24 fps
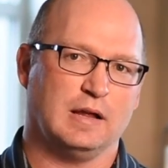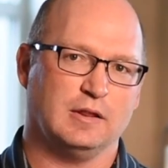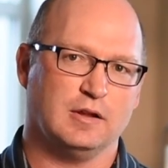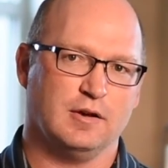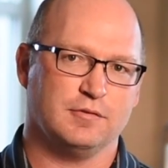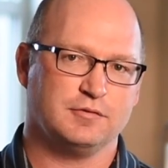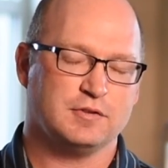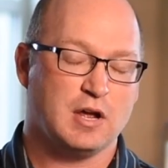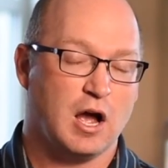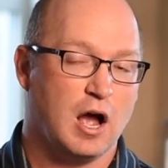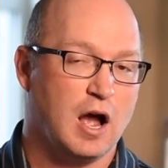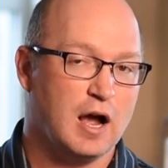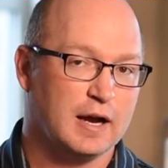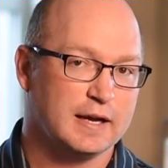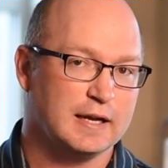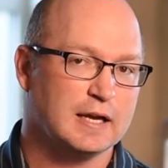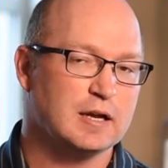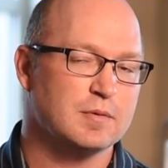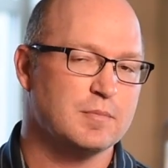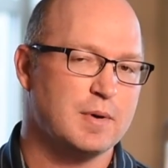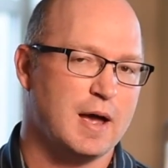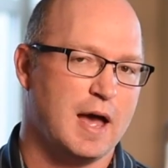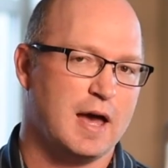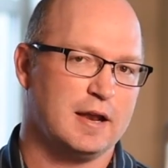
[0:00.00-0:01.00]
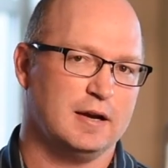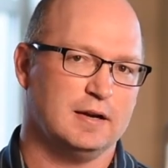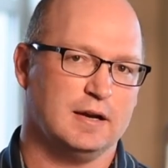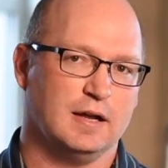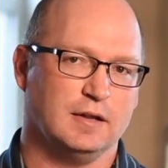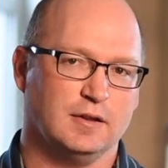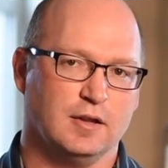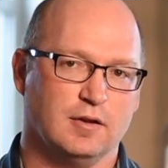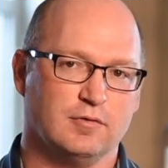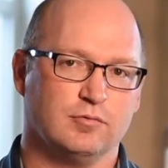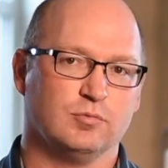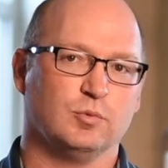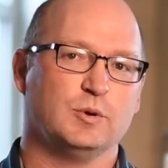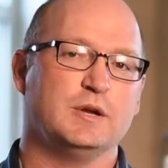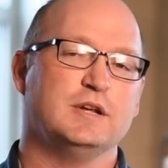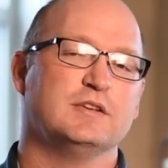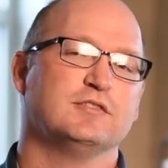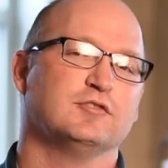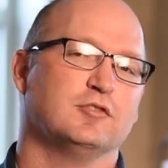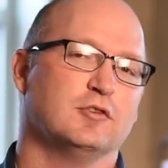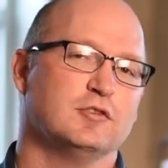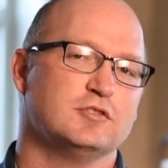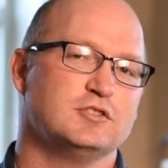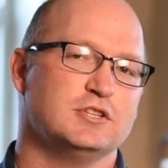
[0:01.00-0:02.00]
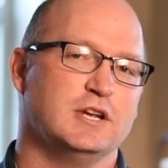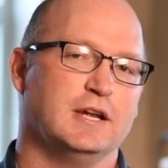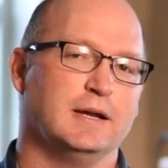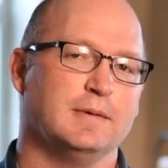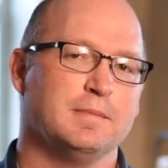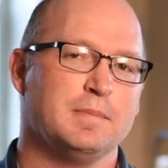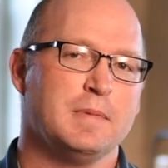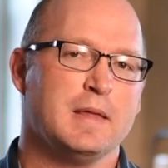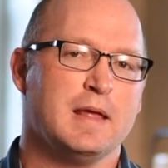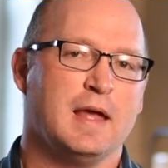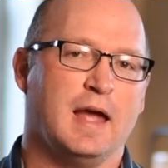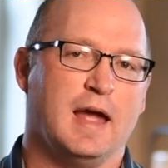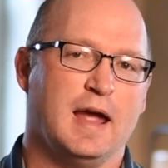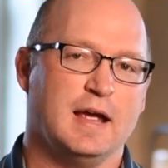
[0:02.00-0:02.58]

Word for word: I love talking about it. I love researching.